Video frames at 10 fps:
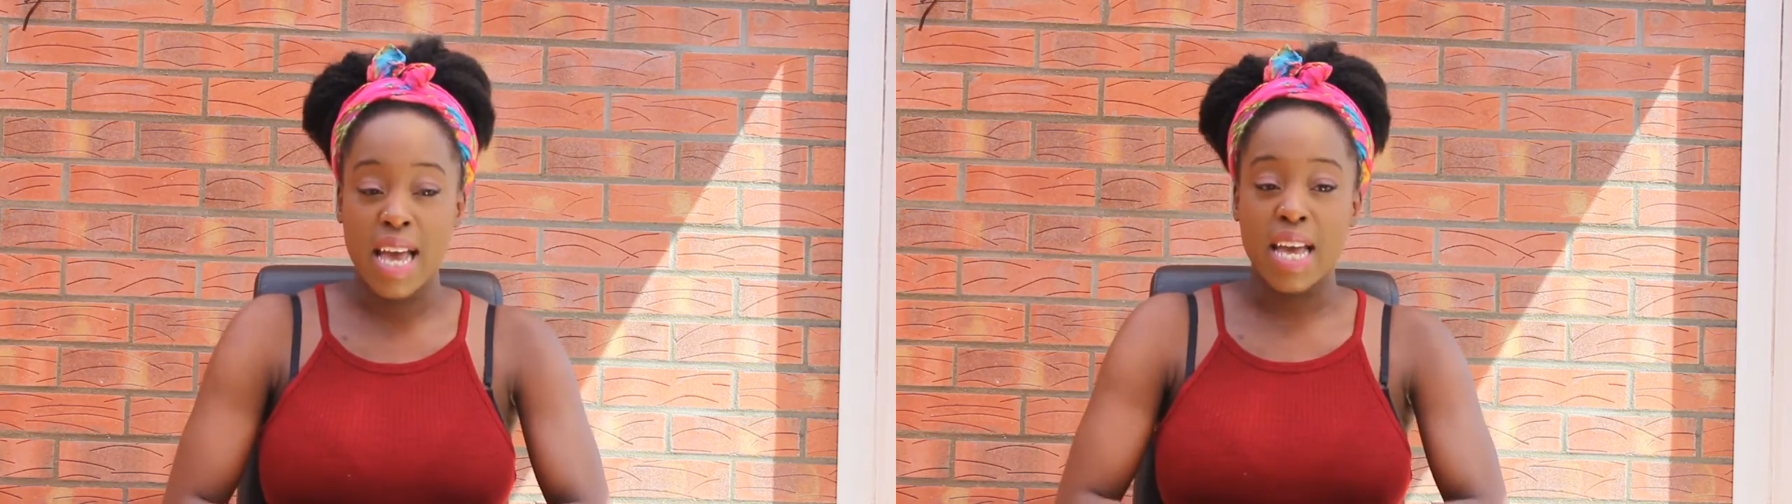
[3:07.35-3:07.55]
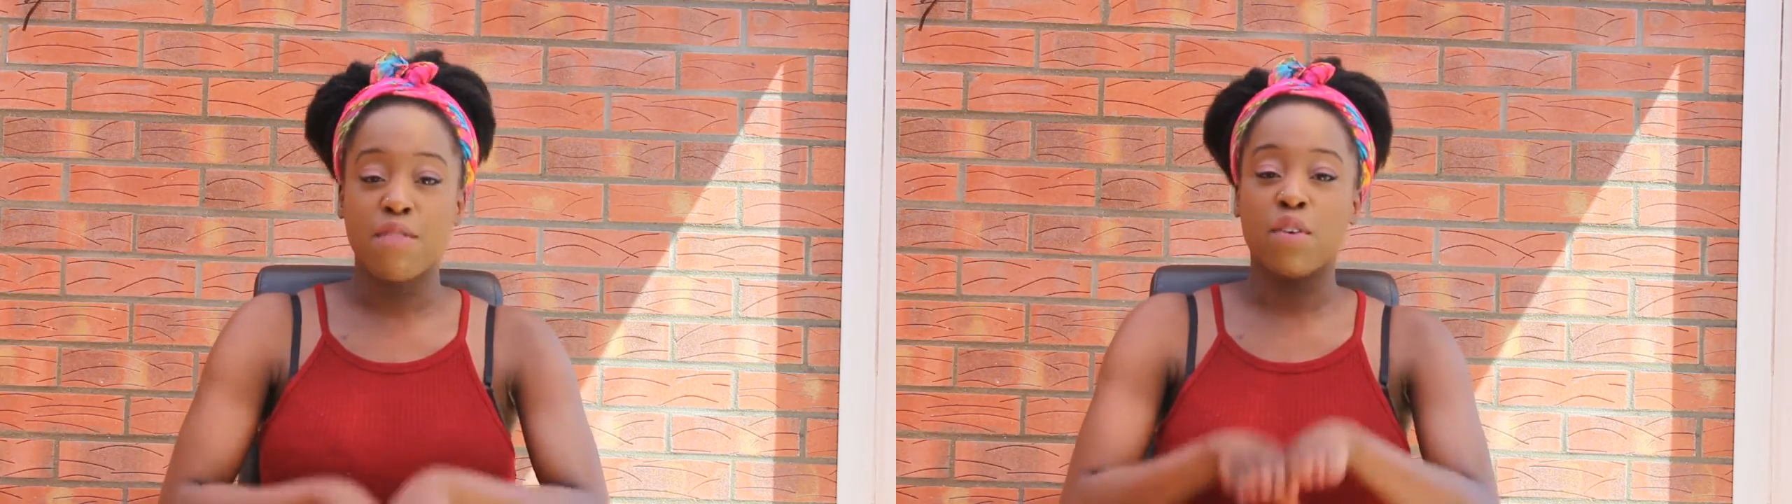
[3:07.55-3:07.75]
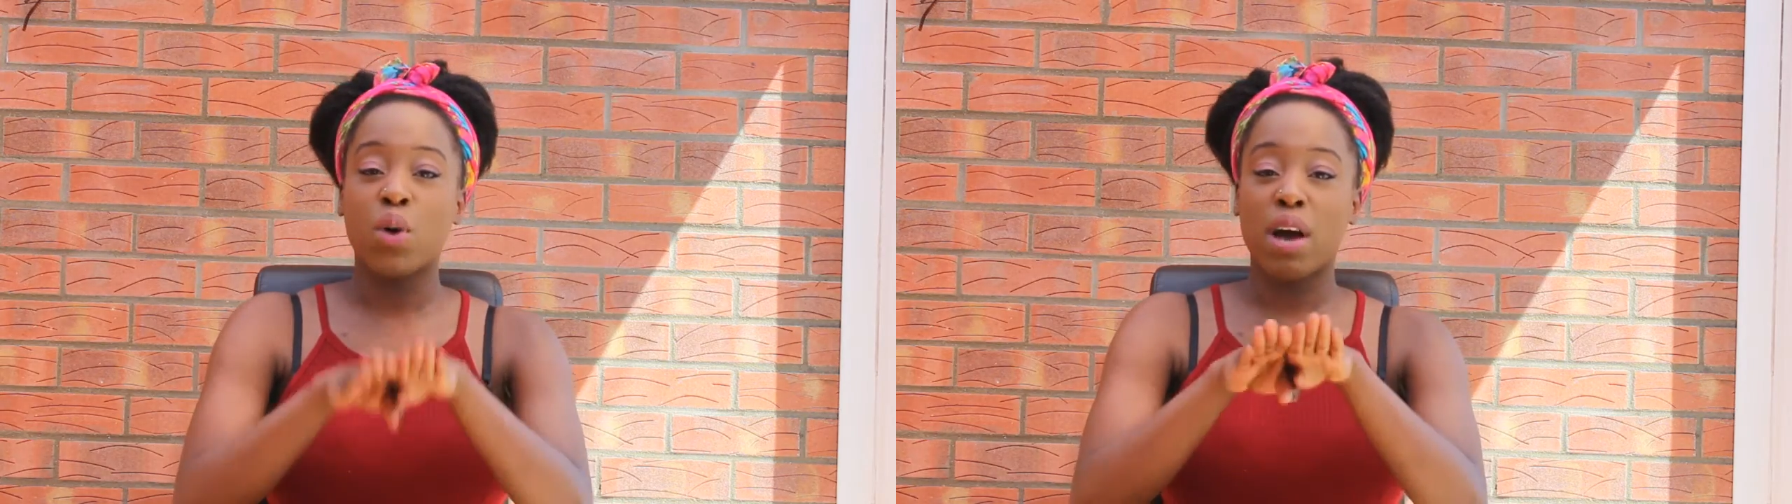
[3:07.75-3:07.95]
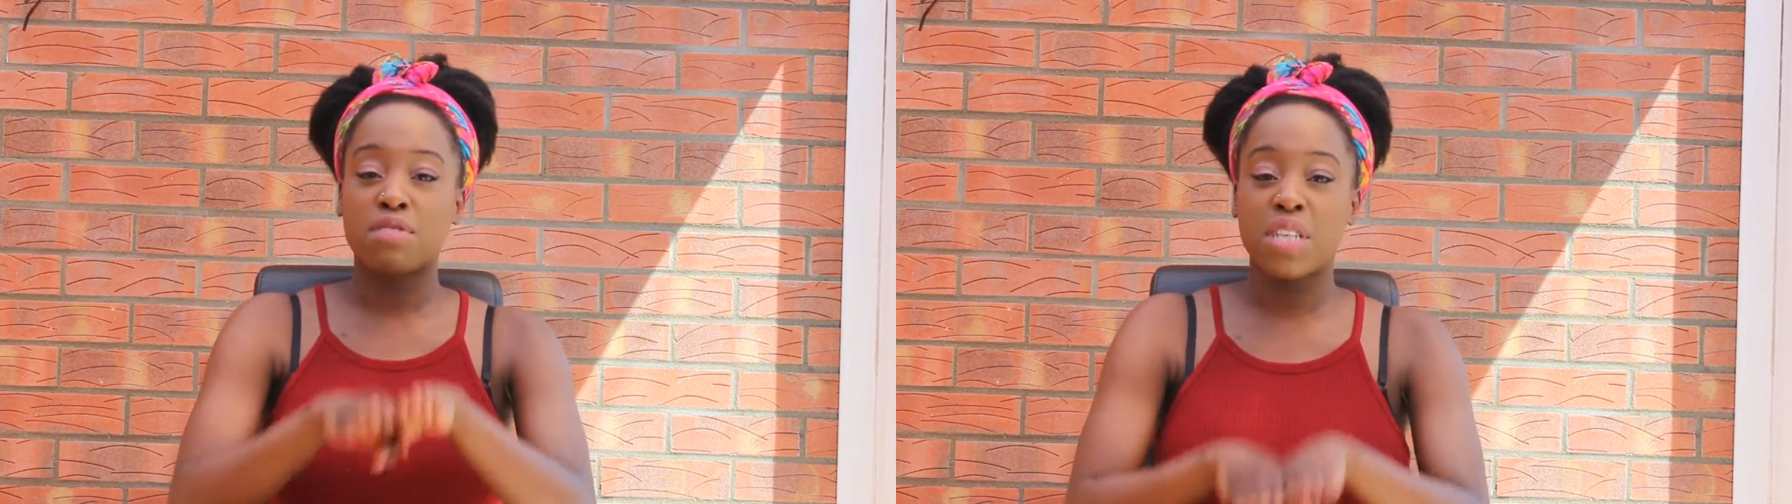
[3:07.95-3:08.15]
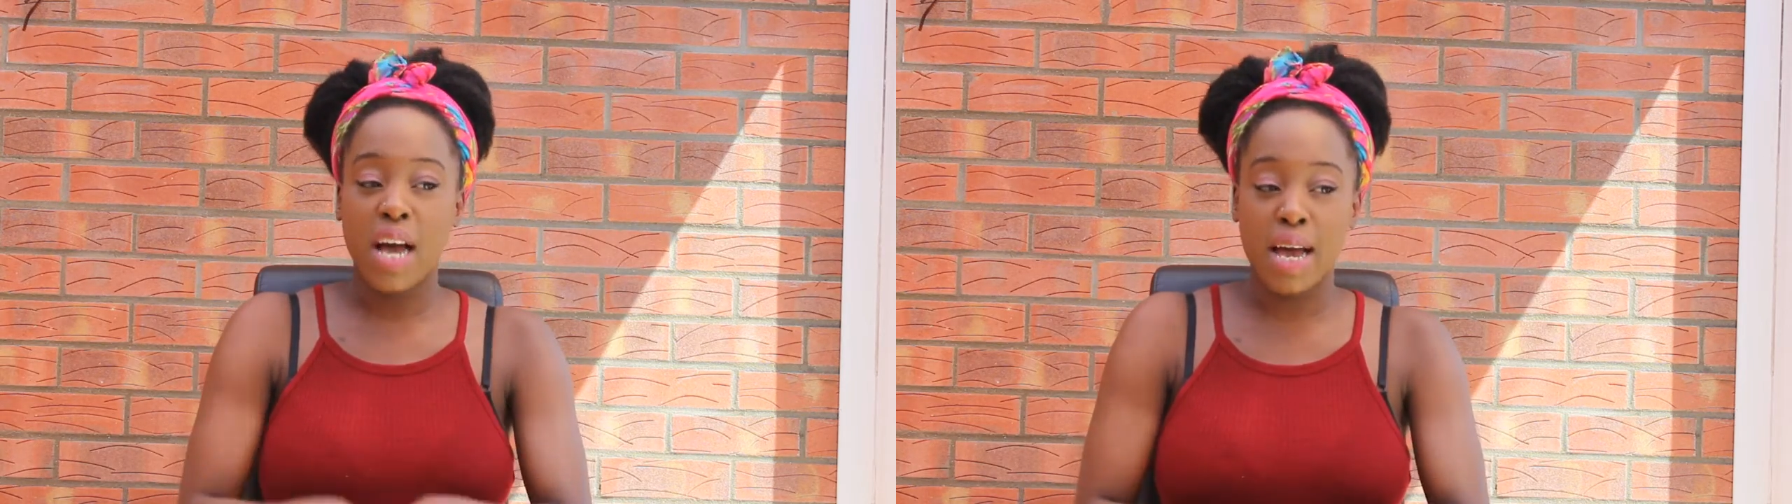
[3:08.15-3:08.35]
If you
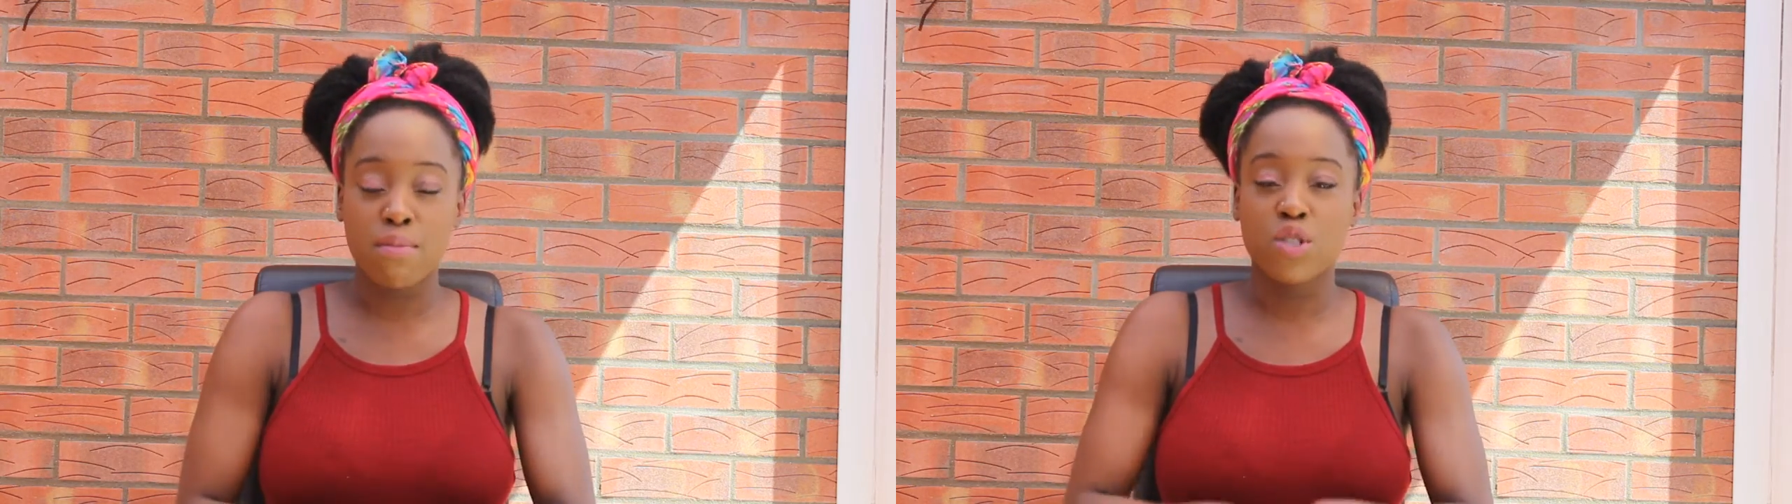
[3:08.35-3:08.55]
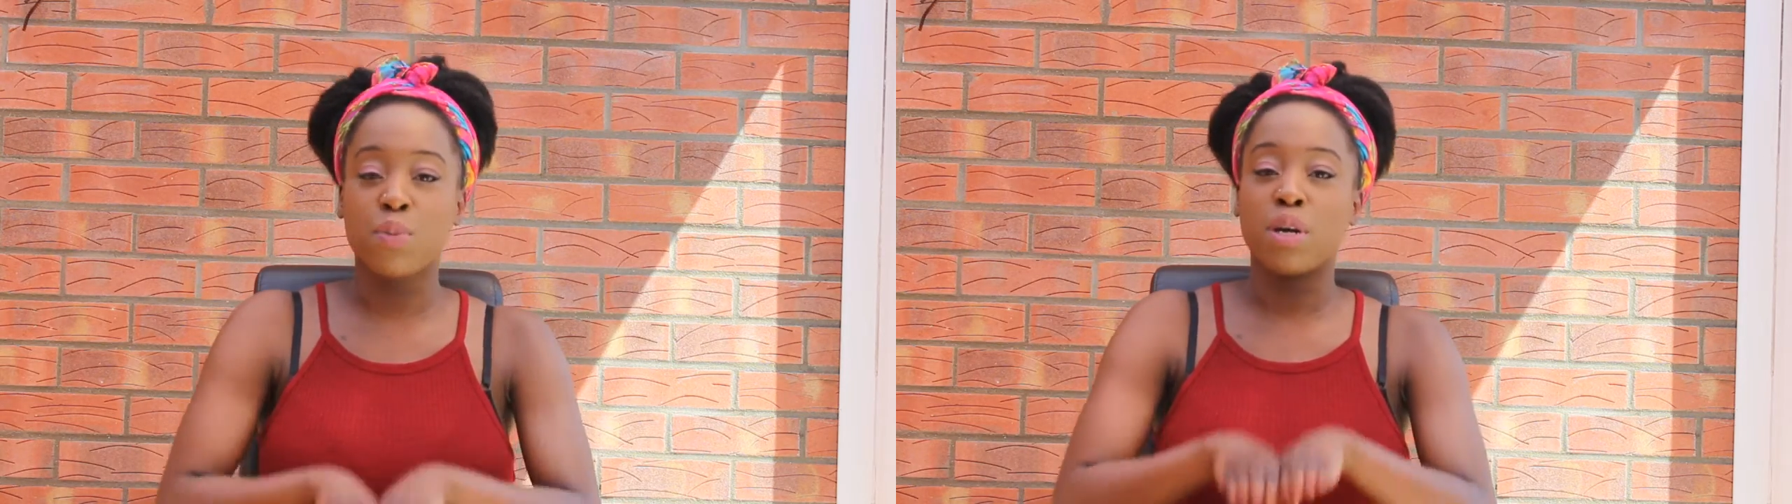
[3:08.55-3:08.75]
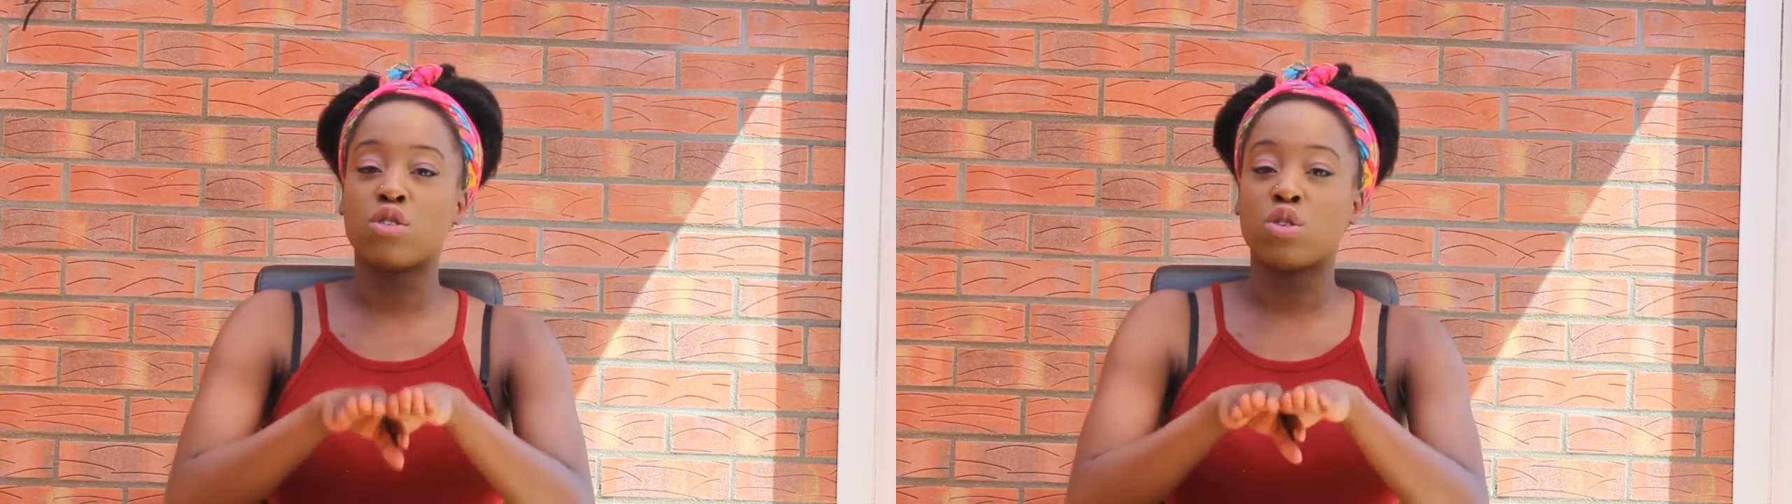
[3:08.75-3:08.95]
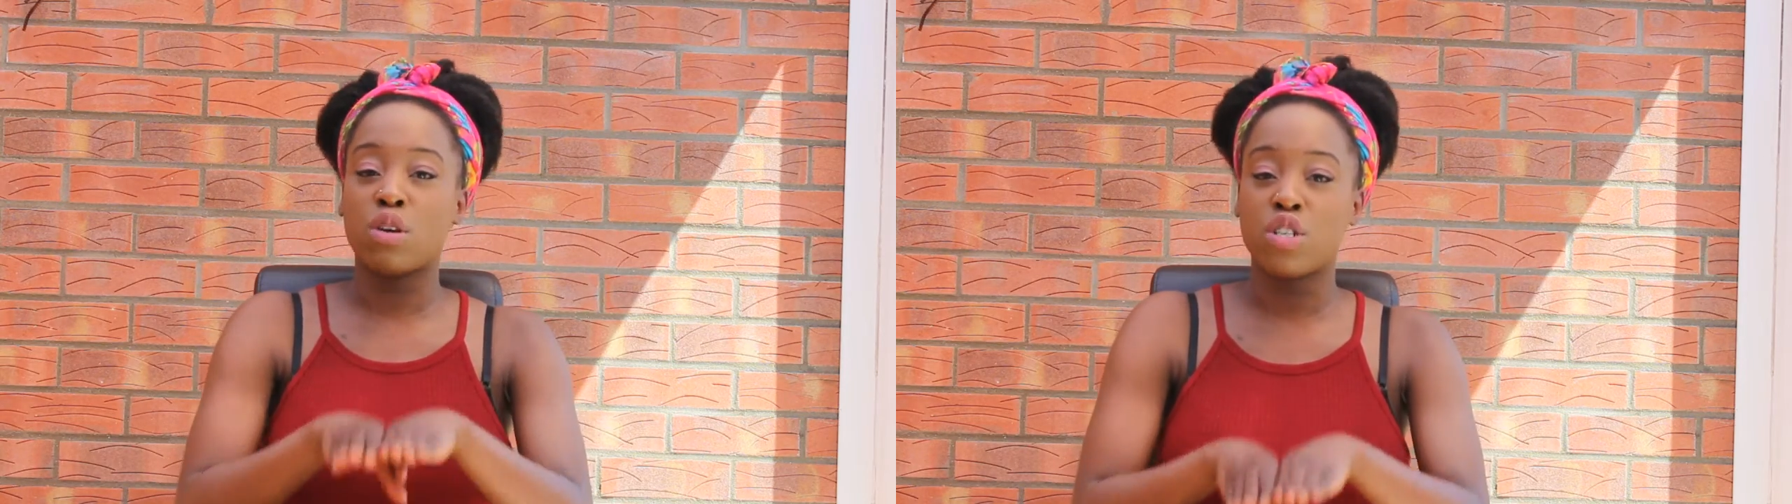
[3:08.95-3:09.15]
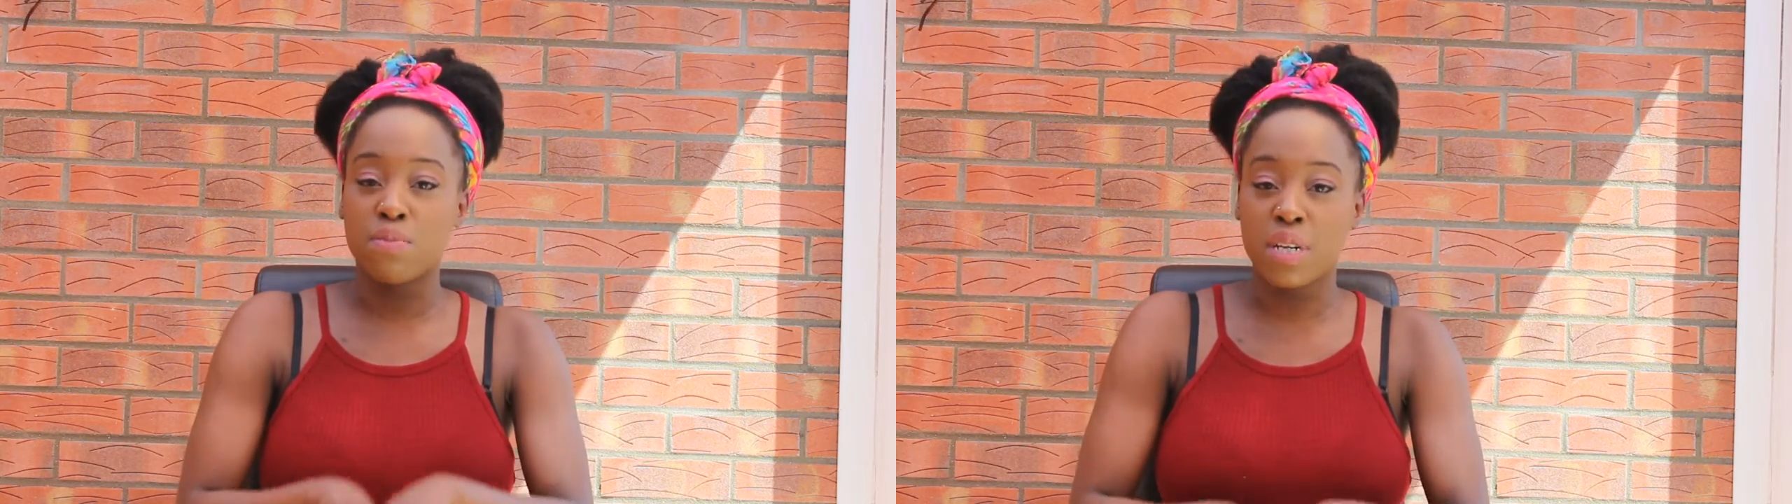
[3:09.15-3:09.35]
have time to be on
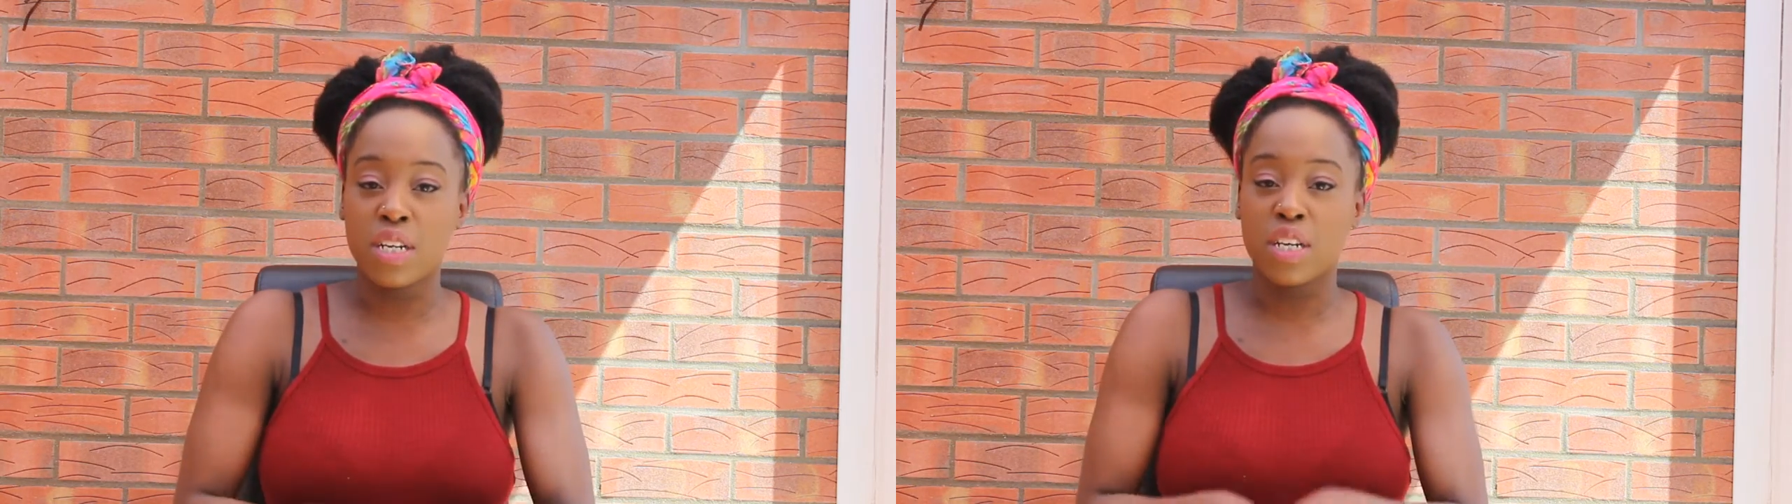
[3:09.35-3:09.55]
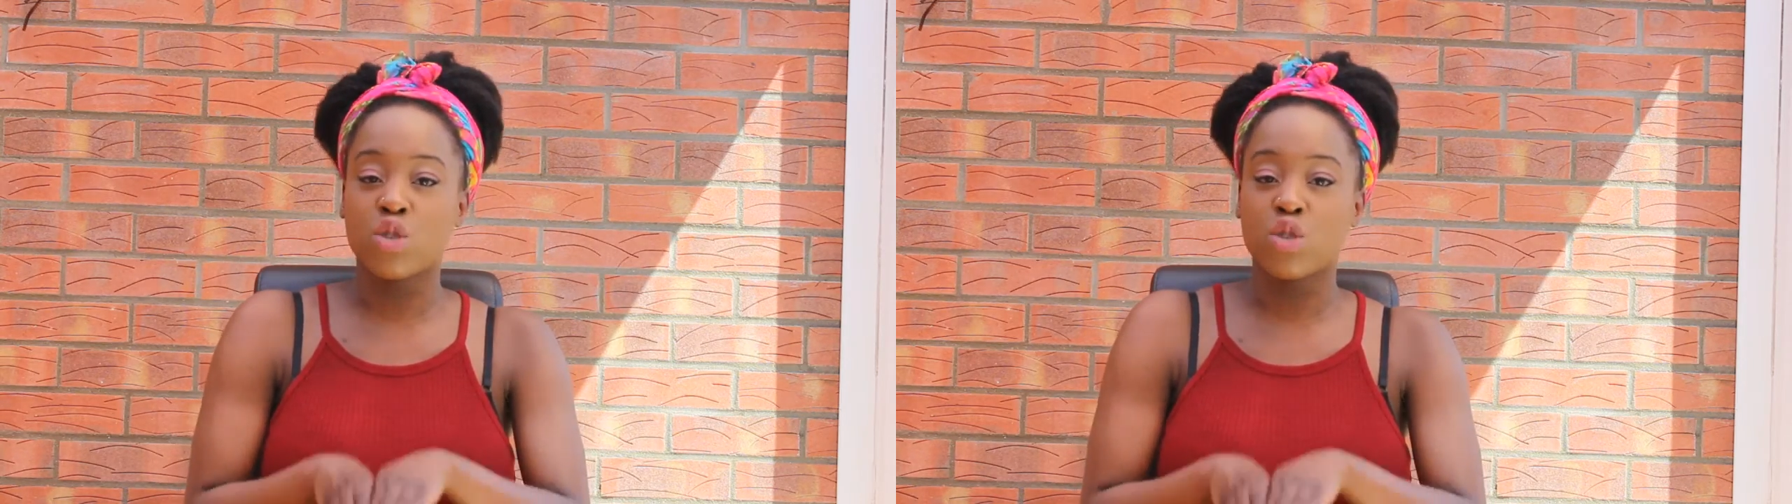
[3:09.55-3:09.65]
social media